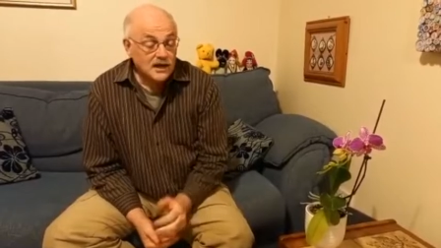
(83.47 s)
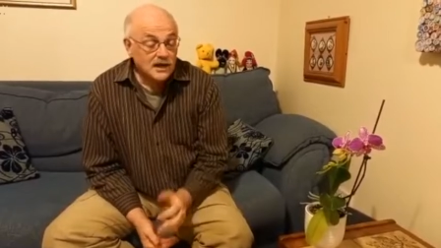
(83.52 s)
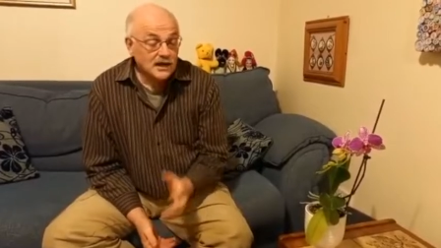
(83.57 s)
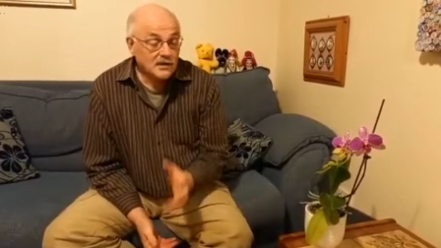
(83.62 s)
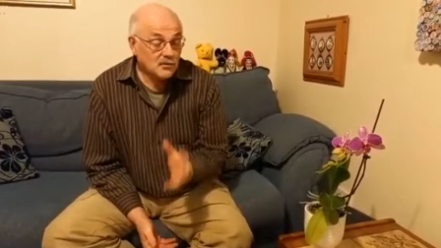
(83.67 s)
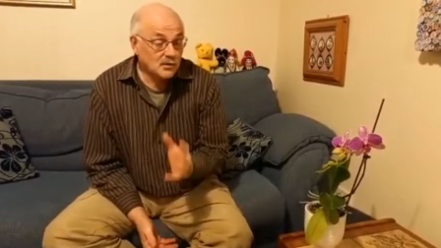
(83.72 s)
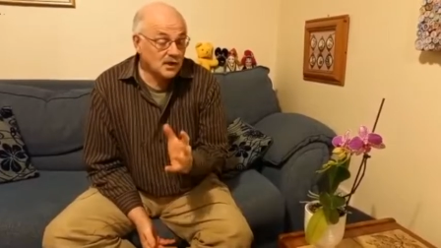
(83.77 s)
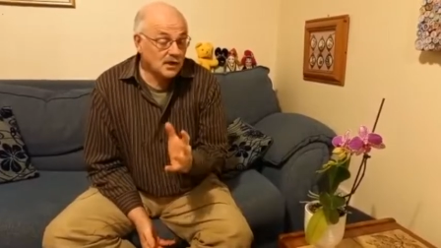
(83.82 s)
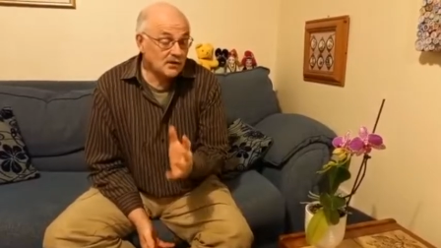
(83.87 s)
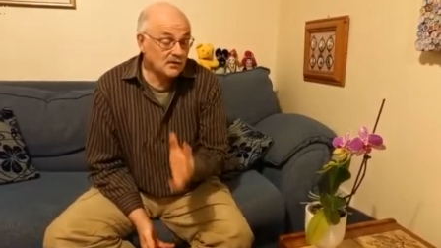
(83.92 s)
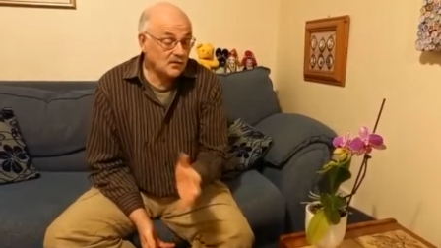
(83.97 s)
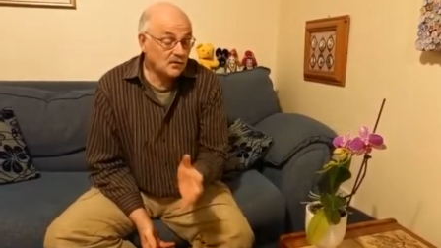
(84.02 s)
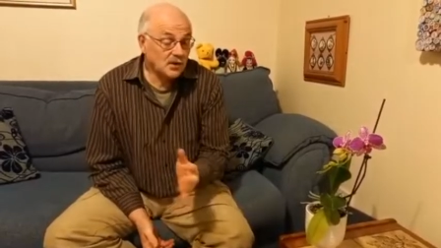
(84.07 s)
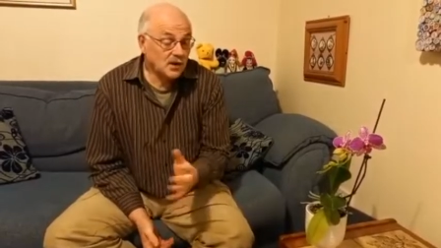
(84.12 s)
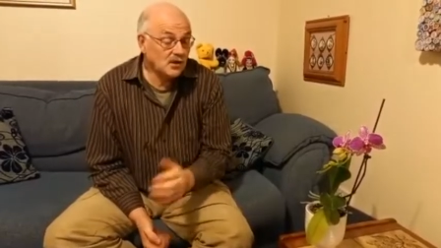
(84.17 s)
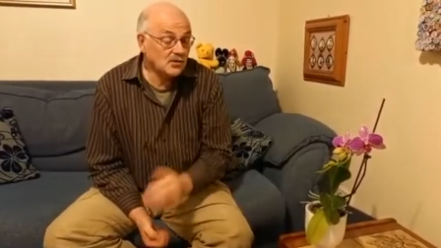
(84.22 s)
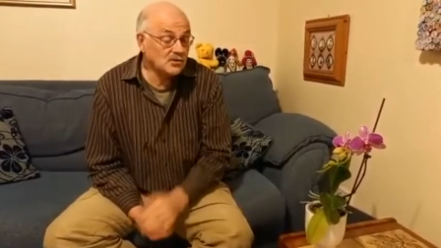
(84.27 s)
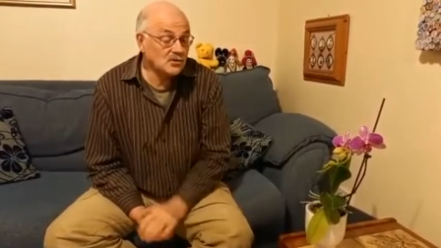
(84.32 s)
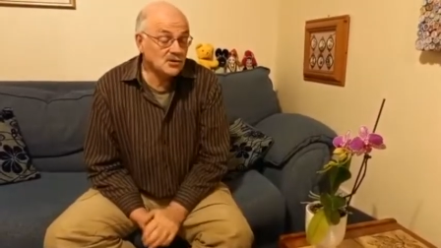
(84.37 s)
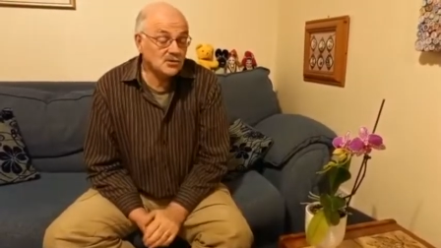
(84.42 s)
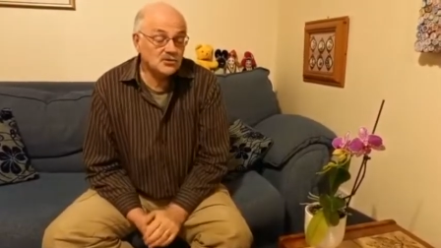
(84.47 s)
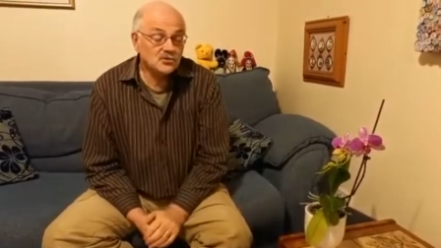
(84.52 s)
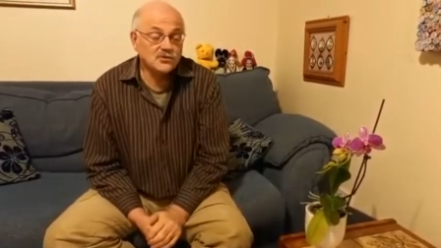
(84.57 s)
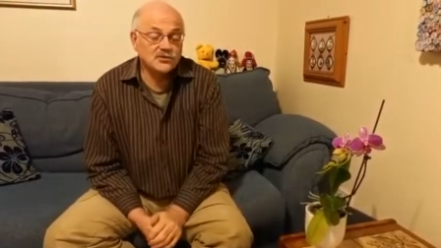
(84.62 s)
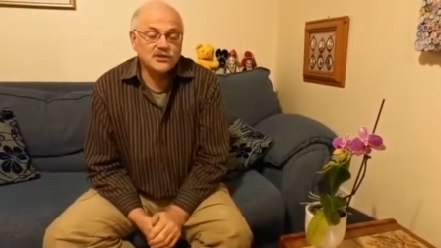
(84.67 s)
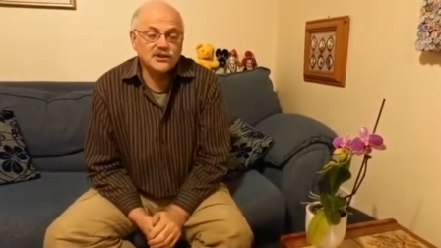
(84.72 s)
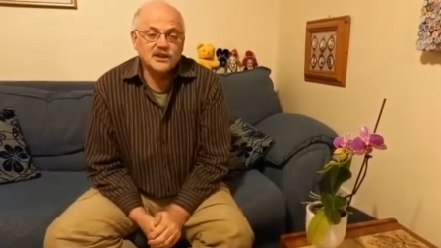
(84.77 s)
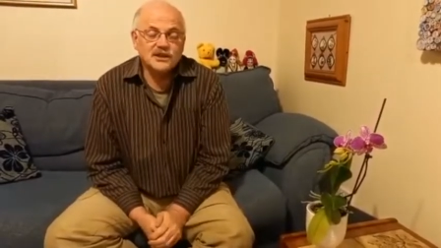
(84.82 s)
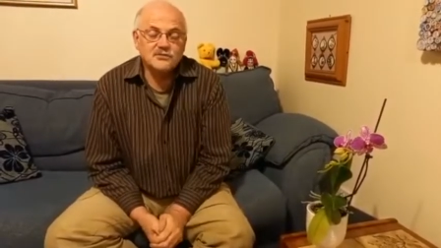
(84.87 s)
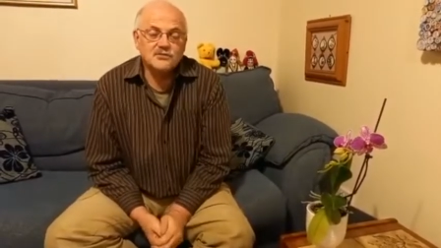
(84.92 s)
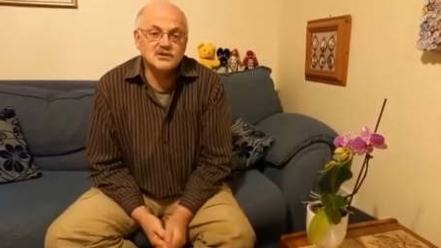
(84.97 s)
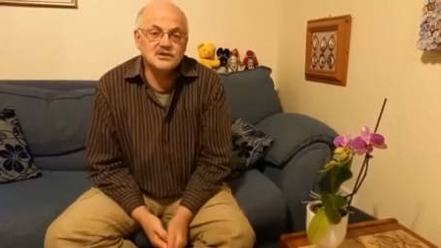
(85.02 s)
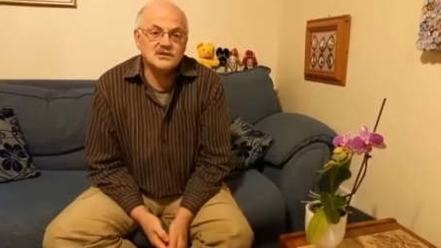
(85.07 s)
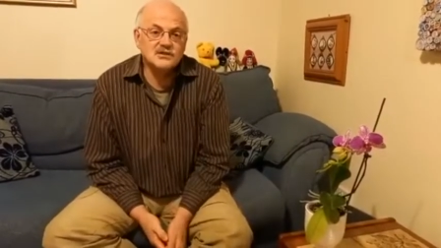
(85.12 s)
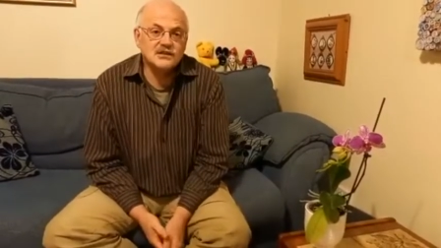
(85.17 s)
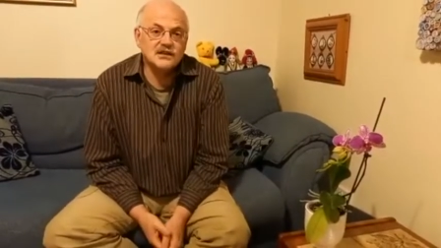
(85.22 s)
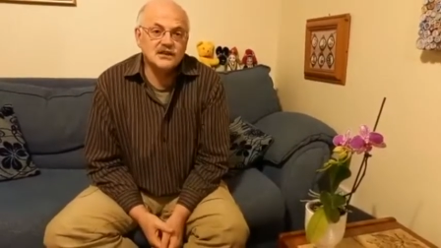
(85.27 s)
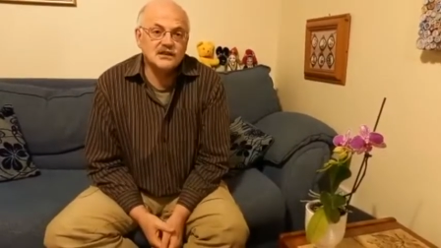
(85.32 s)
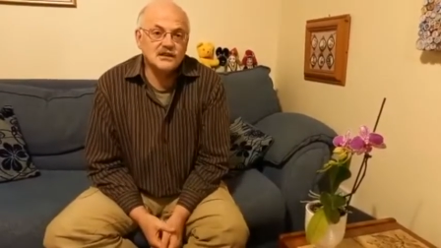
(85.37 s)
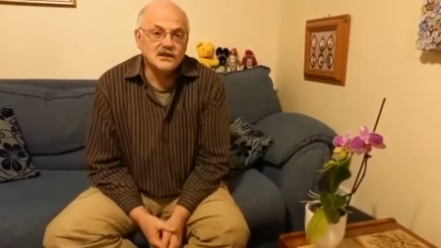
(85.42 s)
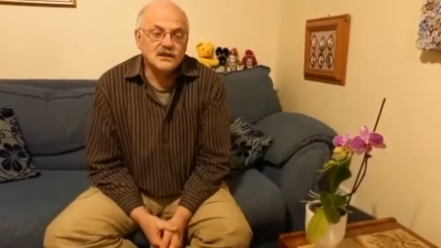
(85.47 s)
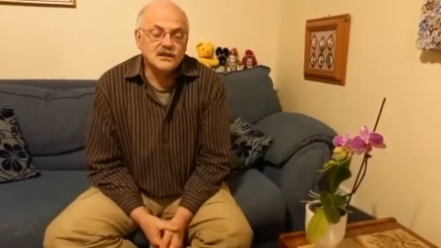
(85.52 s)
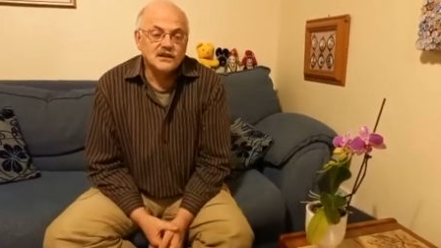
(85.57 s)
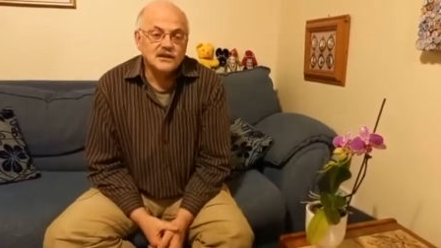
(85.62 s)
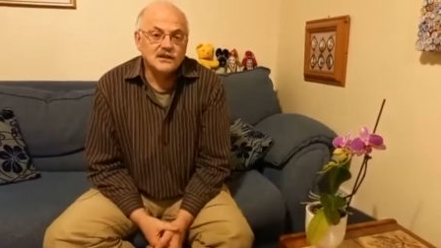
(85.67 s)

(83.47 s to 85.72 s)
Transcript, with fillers: And we, we also know that he was really